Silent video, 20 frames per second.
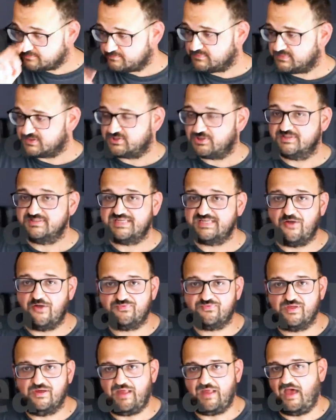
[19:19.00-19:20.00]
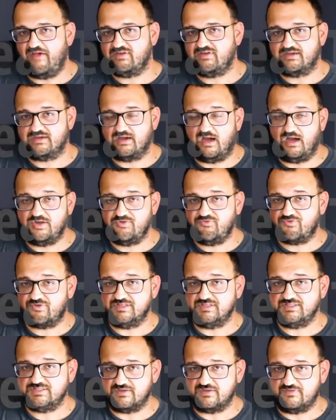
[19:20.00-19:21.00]
it turns out that having
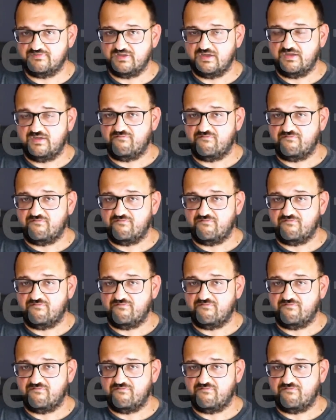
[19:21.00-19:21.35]
hundreds of